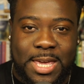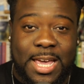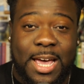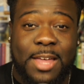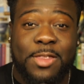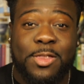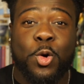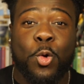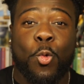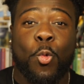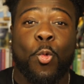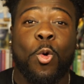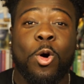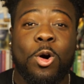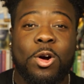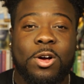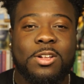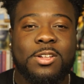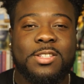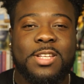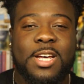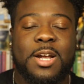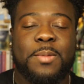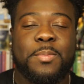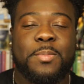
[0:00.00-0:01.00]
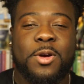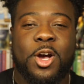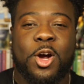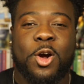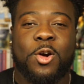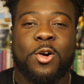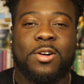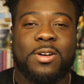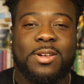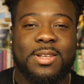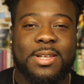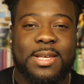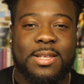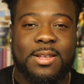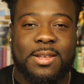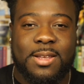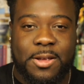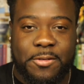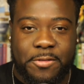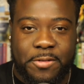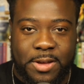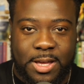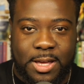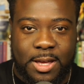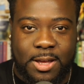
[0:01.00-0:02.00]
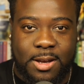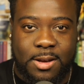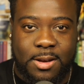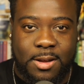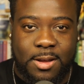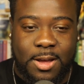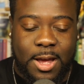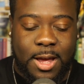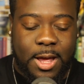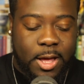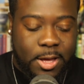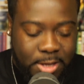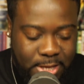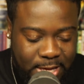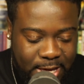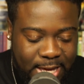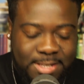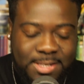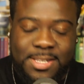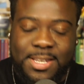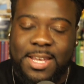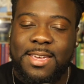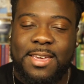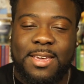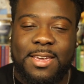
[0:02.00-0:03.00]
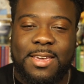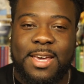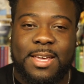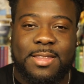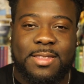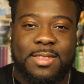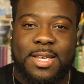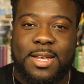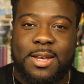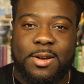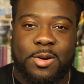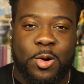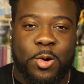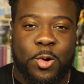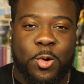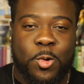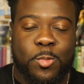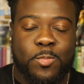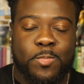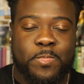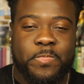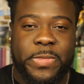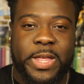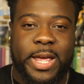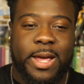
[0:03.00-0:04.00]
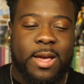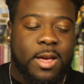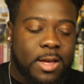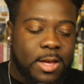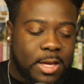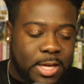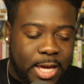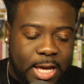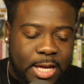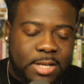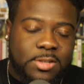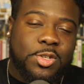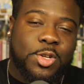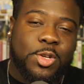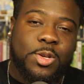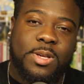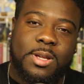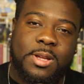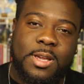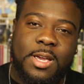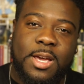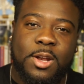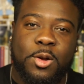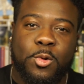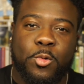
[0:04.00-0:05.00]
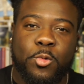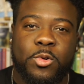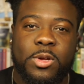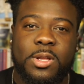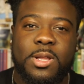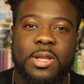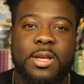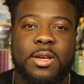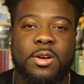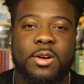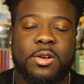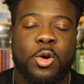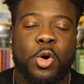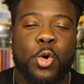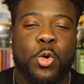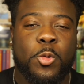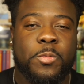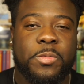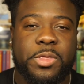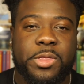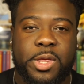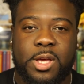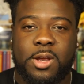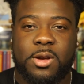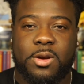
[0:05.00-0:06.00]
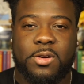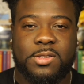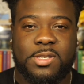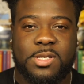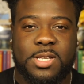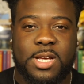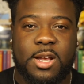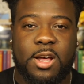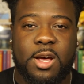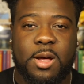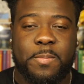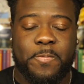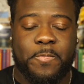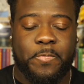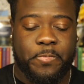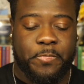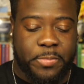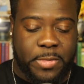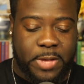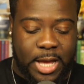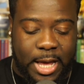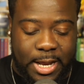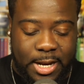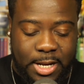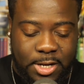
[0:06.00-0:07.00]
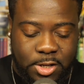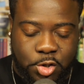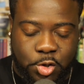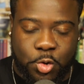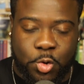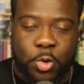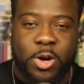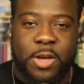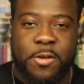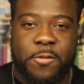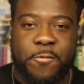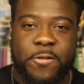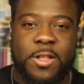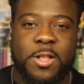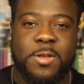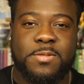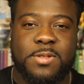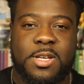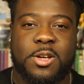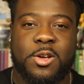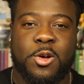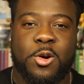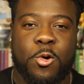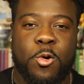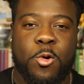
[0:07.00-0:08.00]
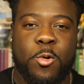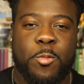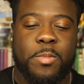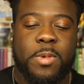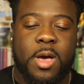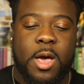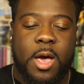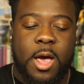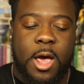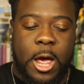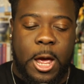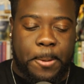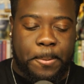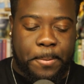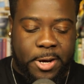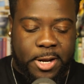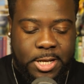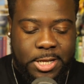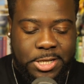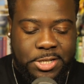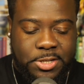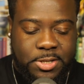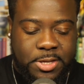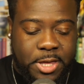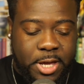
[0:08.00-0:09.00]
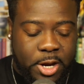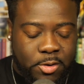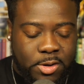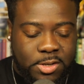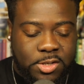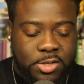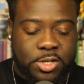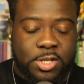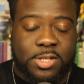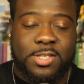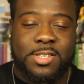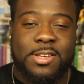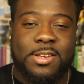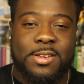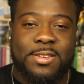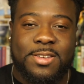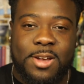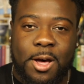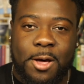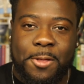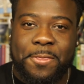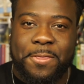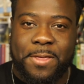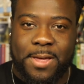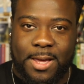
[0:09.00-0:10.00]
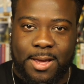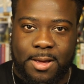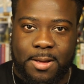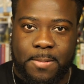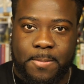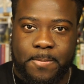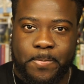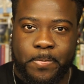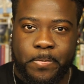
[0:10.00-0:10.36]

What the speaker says: and the world that I'm currently living in. Yes, I can get that at home. Yes, you can get a really good home theater set up and enjoy films at home, but there is just nothing